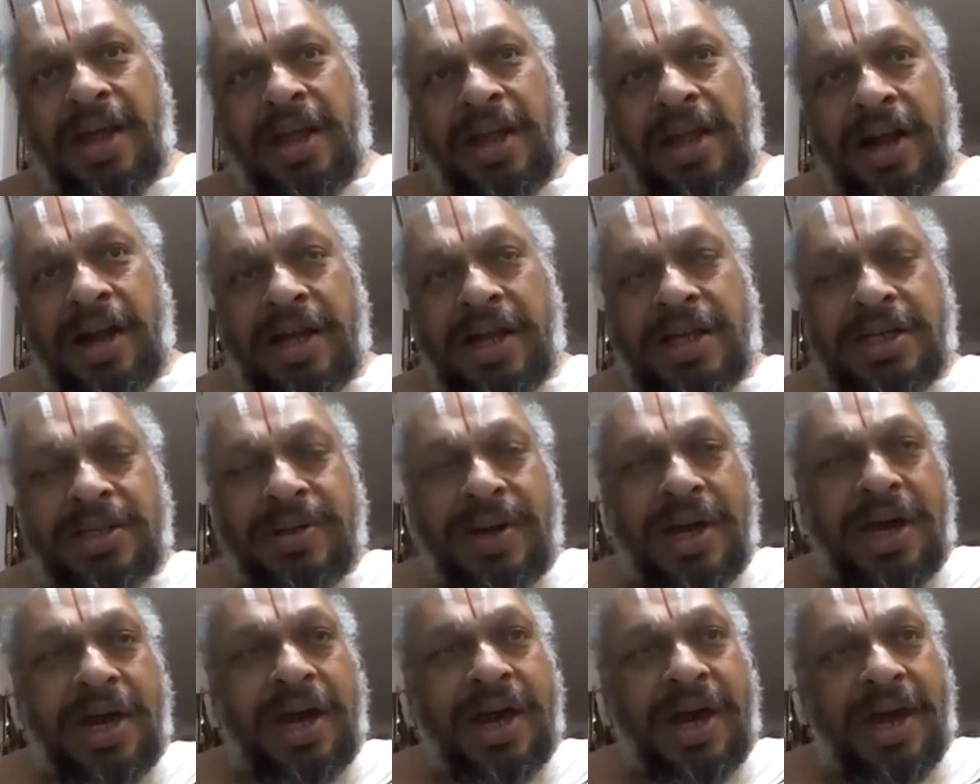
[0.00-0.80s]
That is
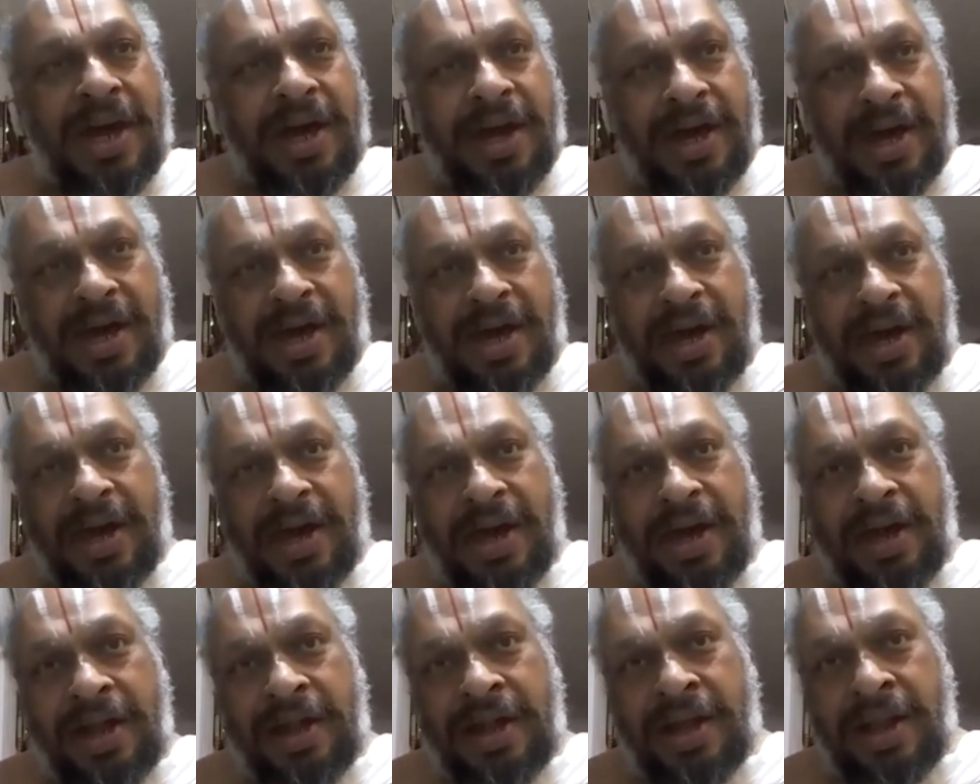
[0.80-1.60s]
why
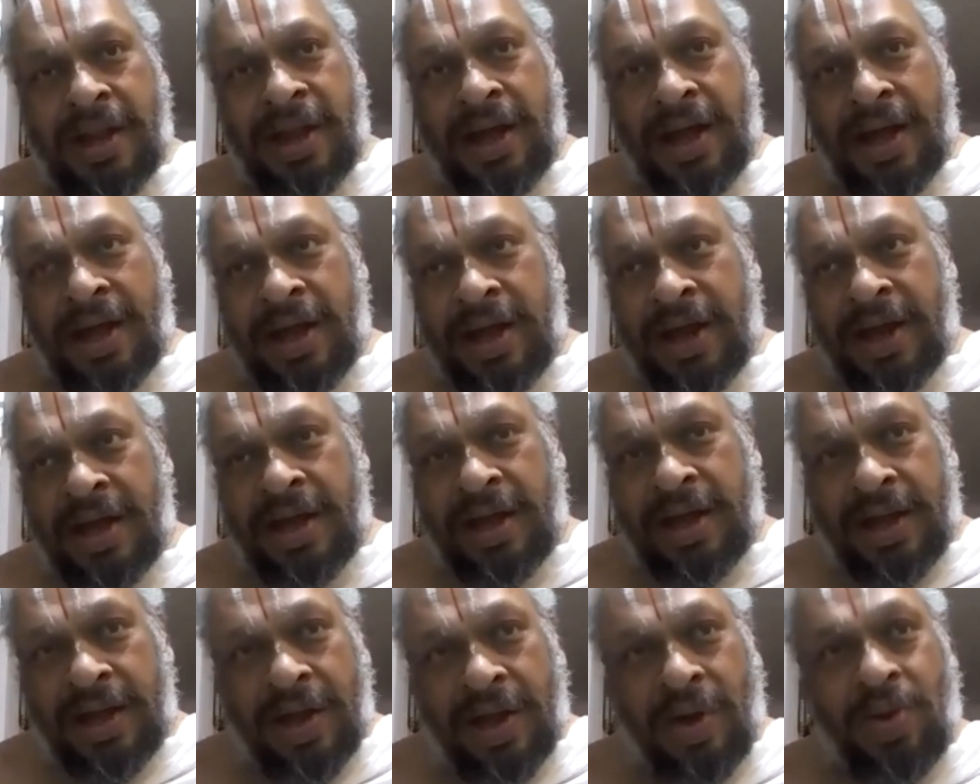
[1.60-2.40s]
in
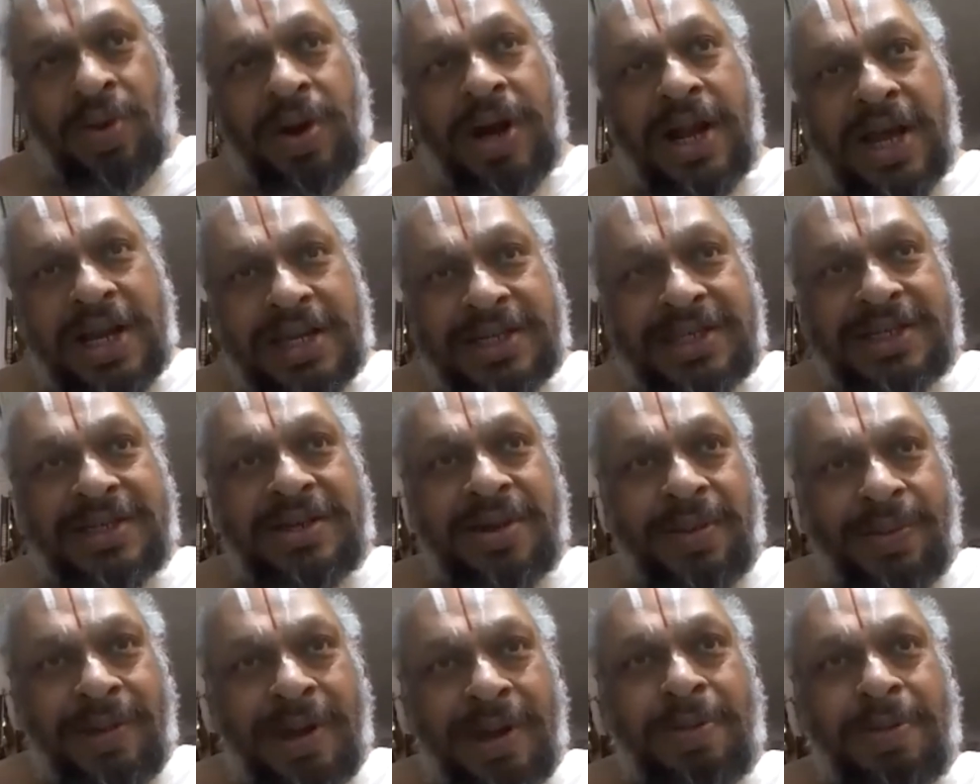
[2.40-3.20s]
nowadays,
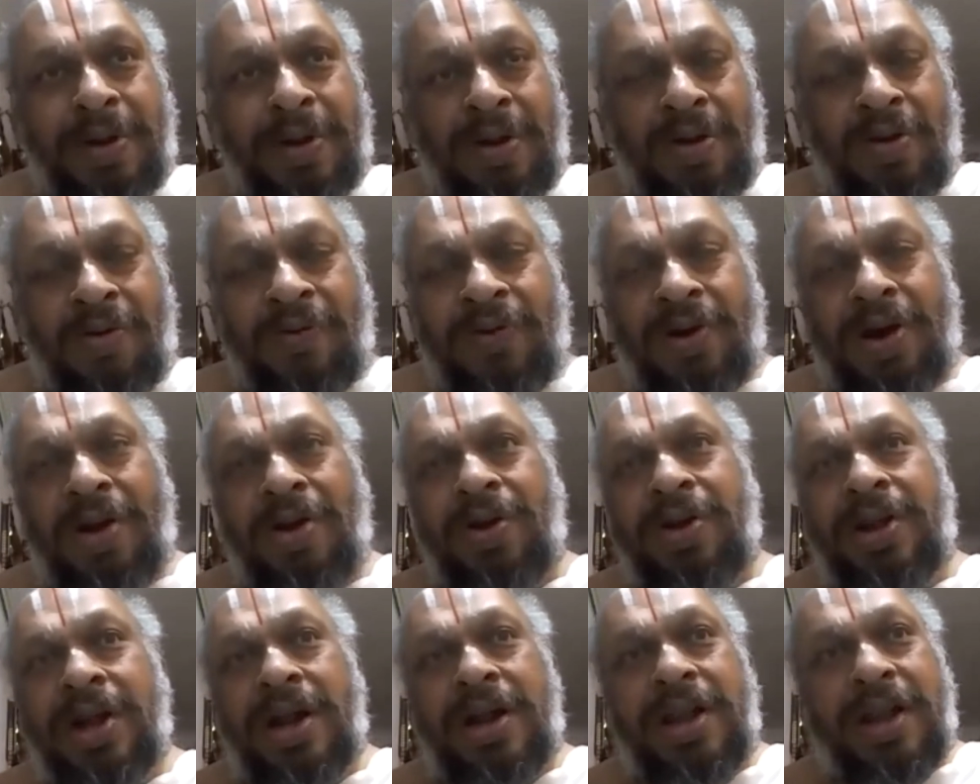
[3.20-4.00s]
people who
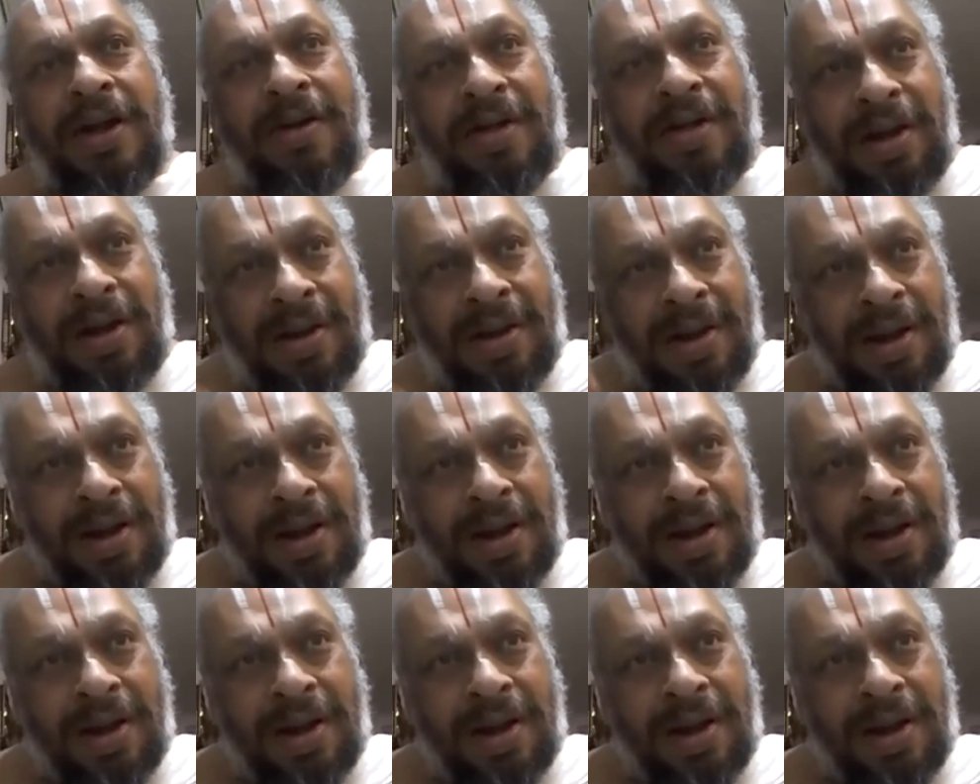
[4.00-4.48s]
follow that, they will